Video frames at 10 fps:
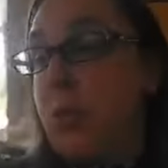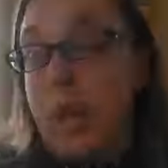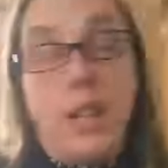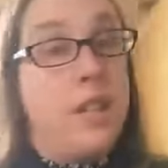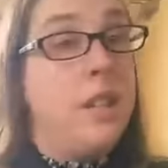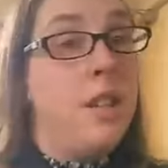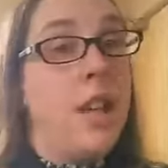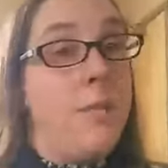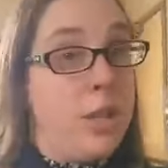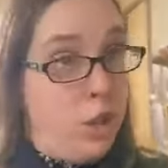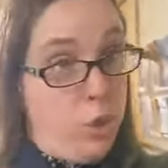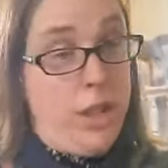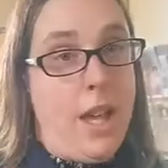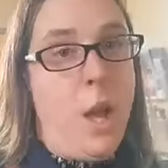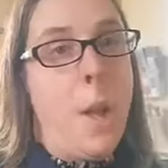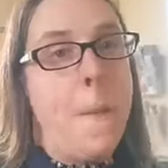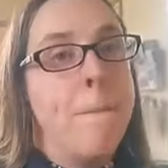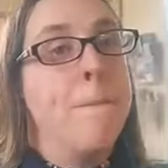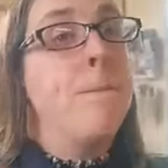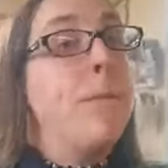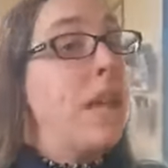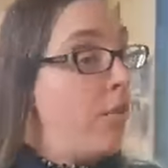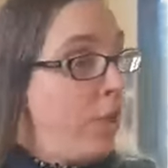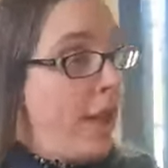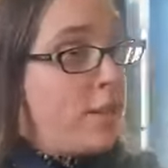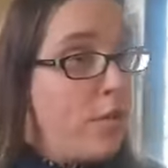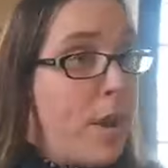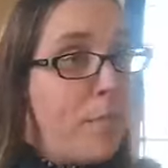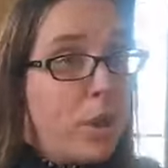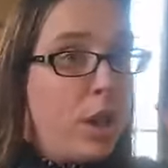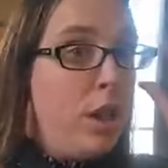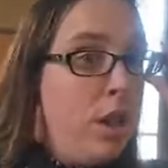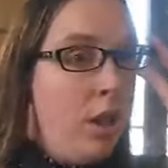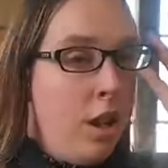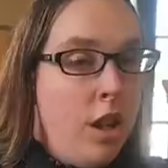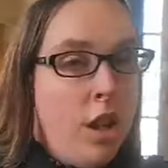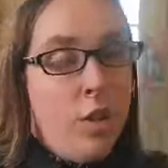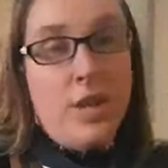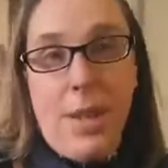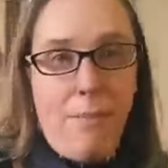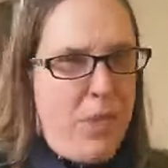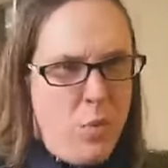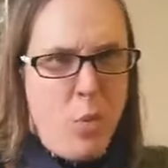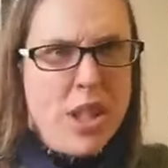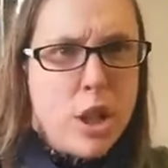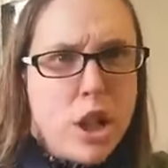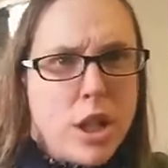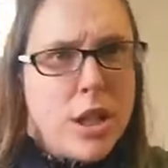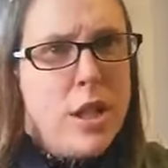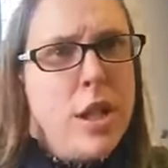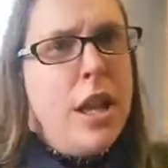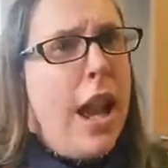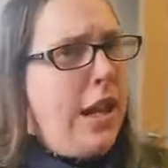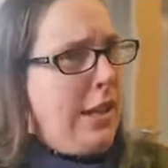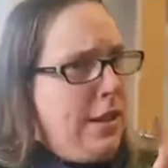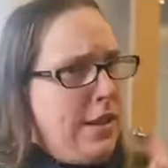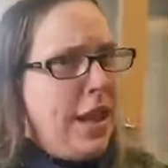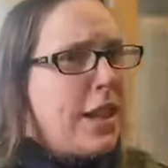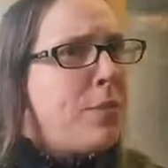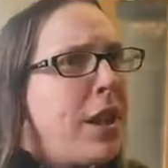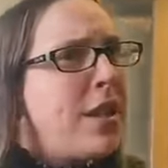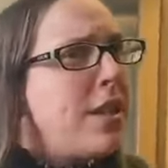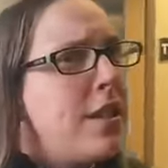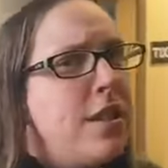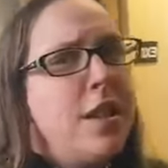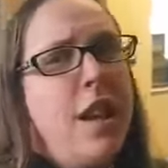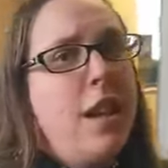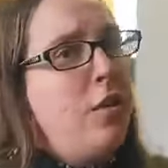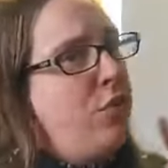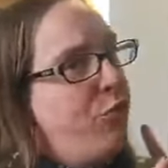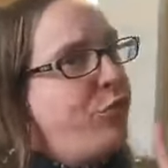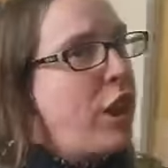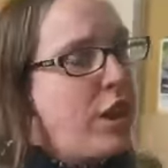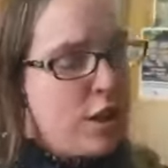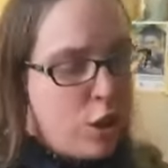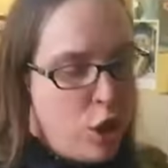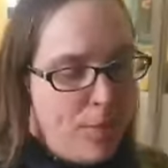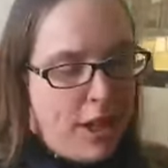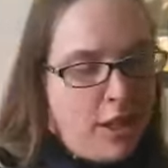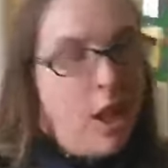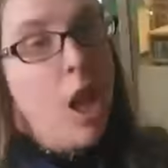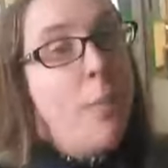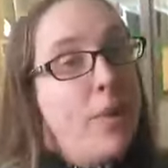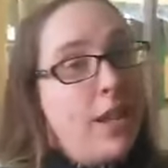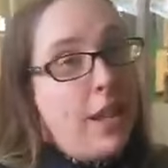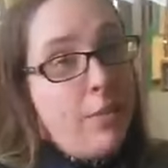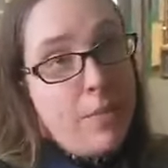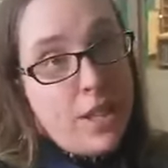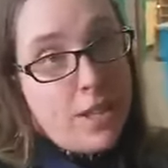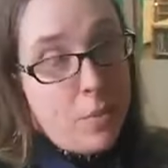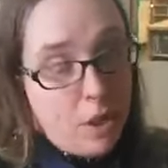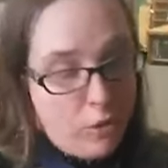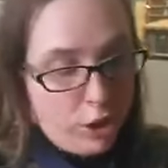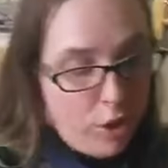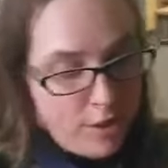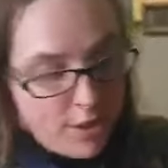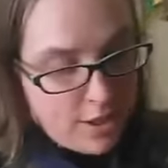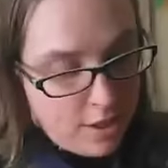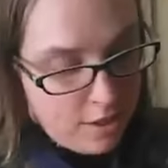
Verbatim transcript: Brandon and Miss Julia. Because if you guys remember, was that wizard and he sent us places and it was very disturbing, but they left me these beautiful notes.